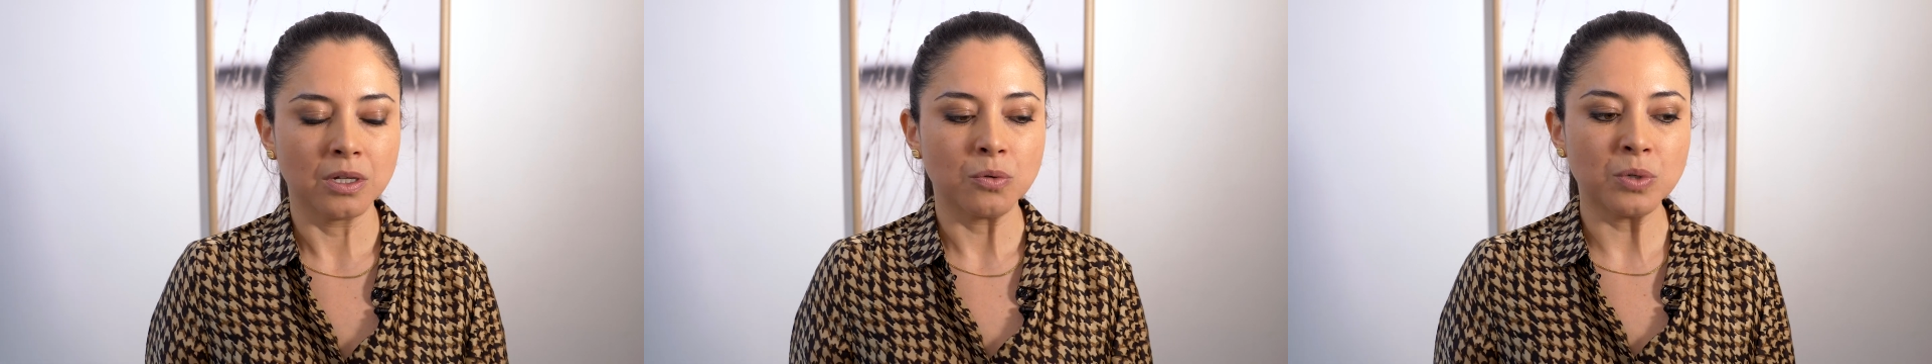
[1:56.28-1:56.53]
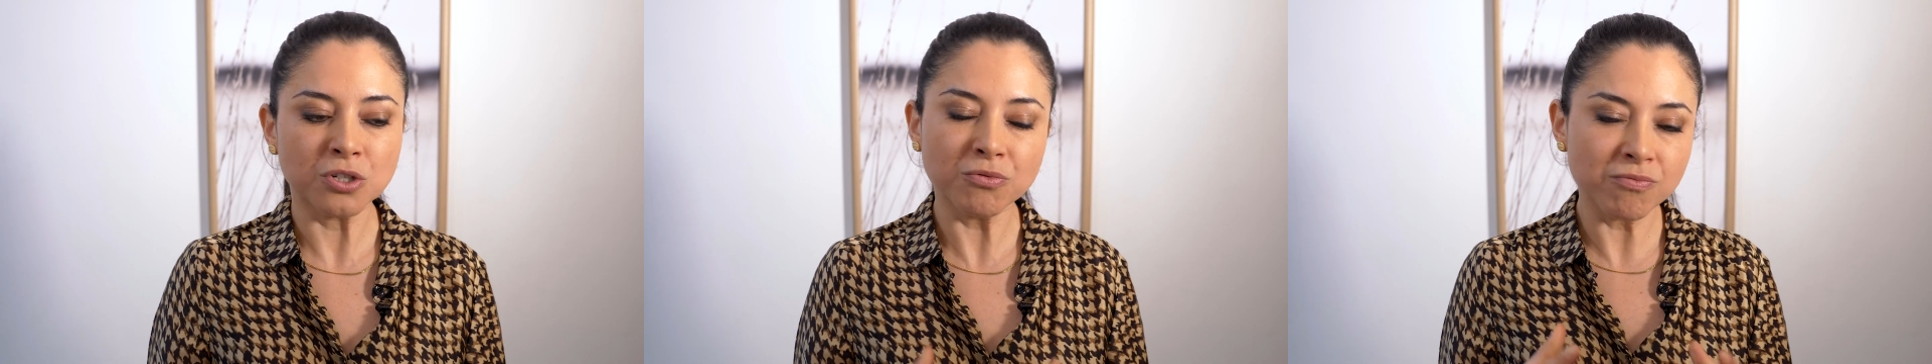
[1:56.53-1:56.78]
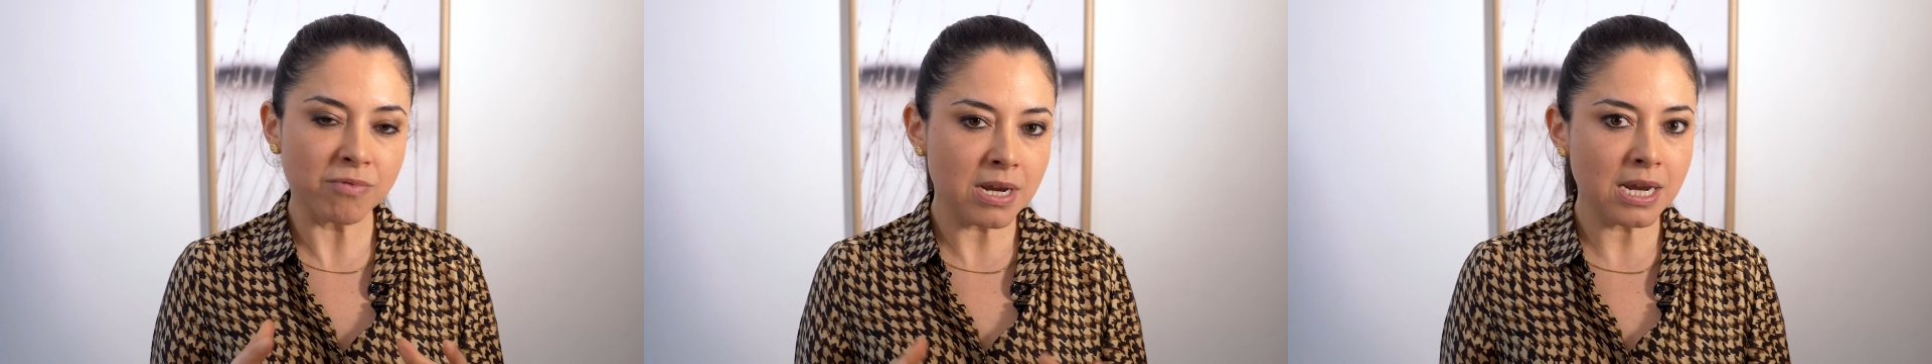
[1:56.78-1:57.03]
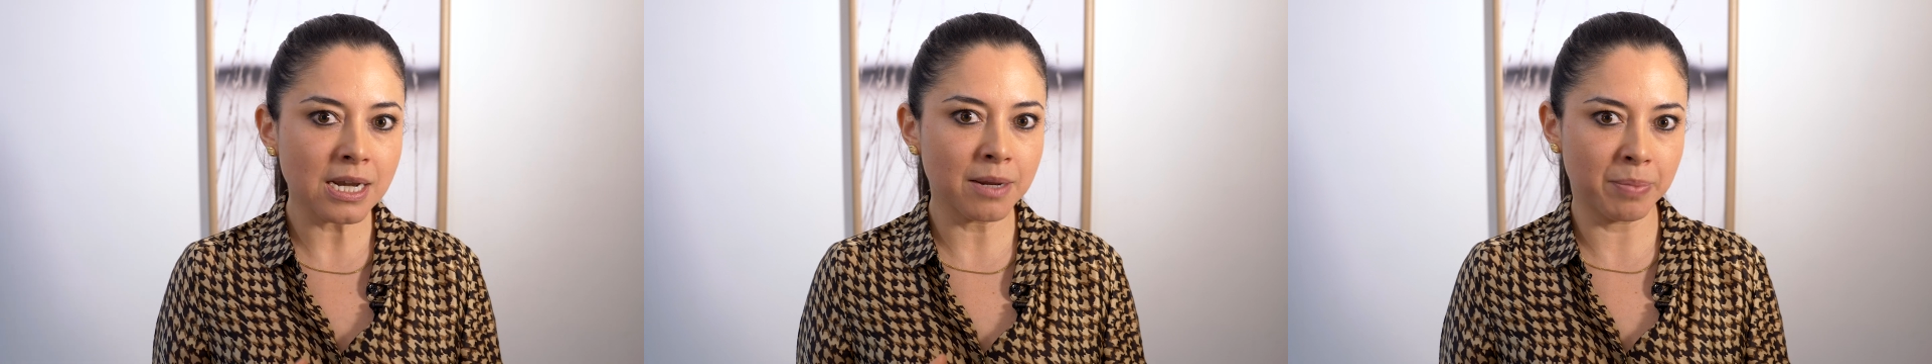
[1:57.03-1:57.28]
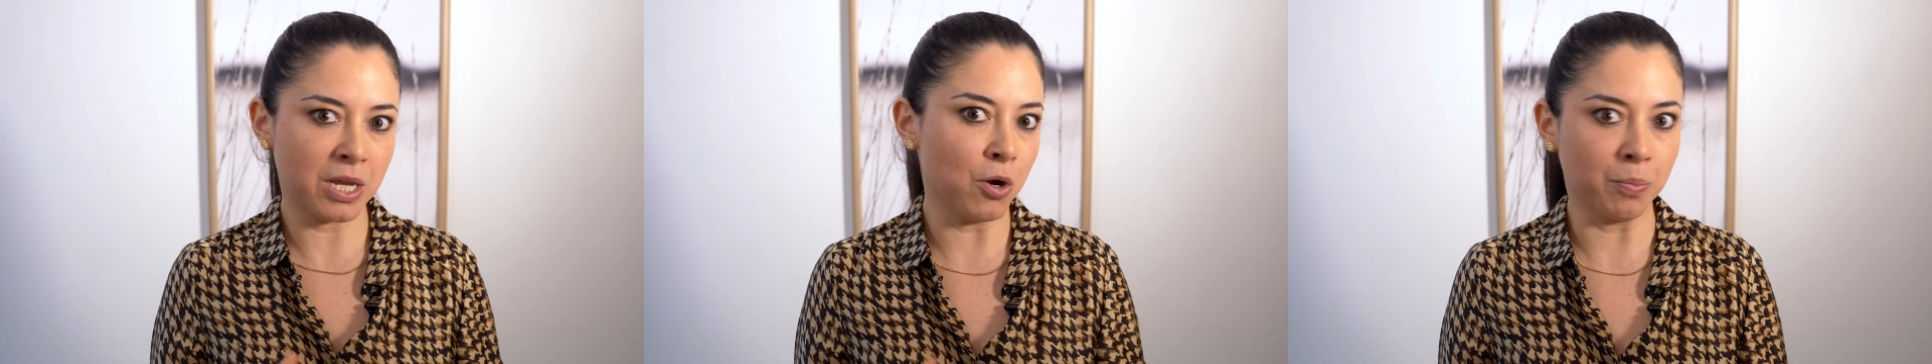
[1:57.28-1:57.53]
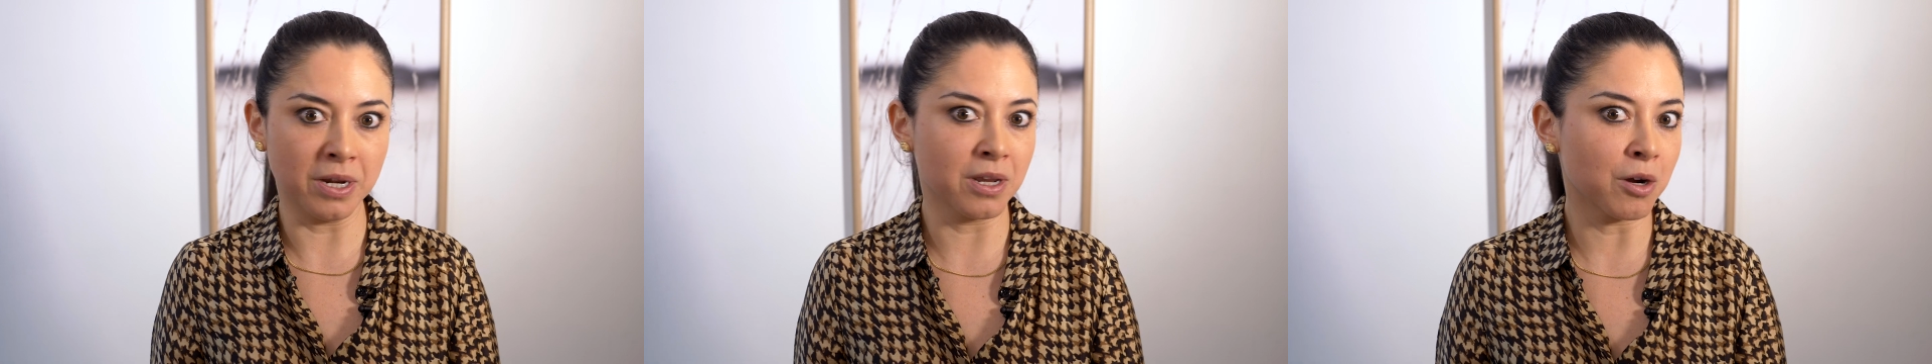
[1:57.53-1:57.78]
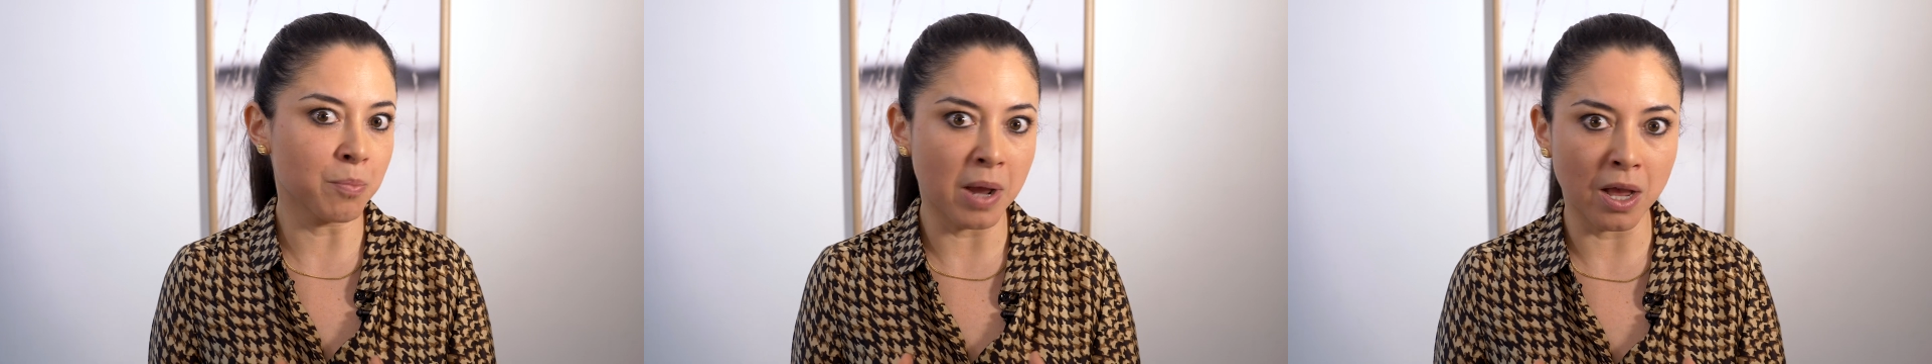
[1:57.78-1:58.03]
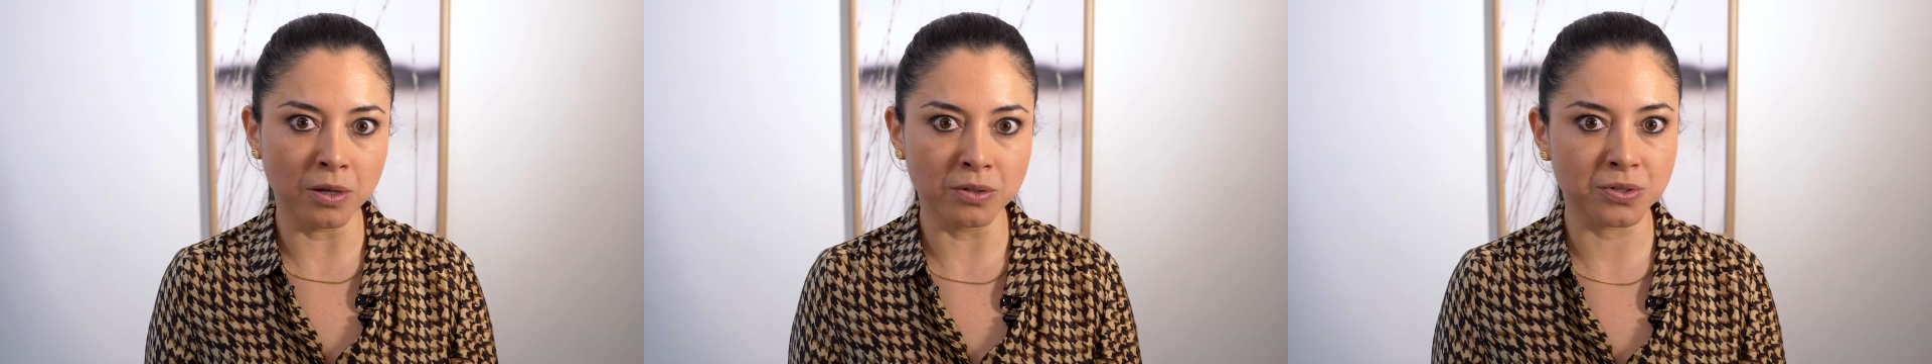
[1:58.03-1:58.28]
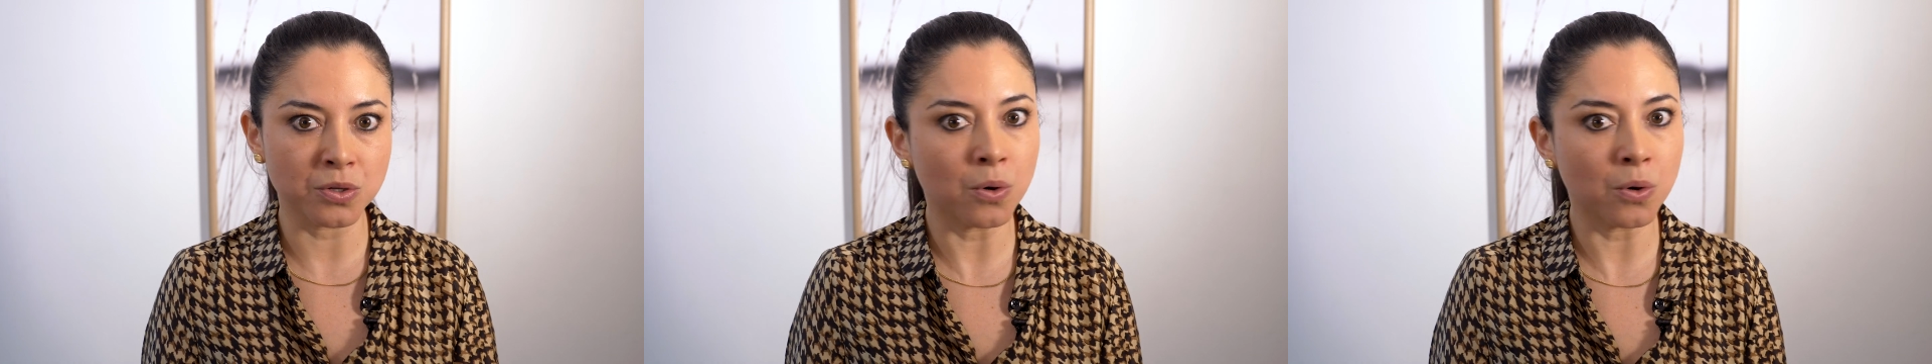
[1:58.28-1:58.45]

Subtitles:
We should really be opening our bowels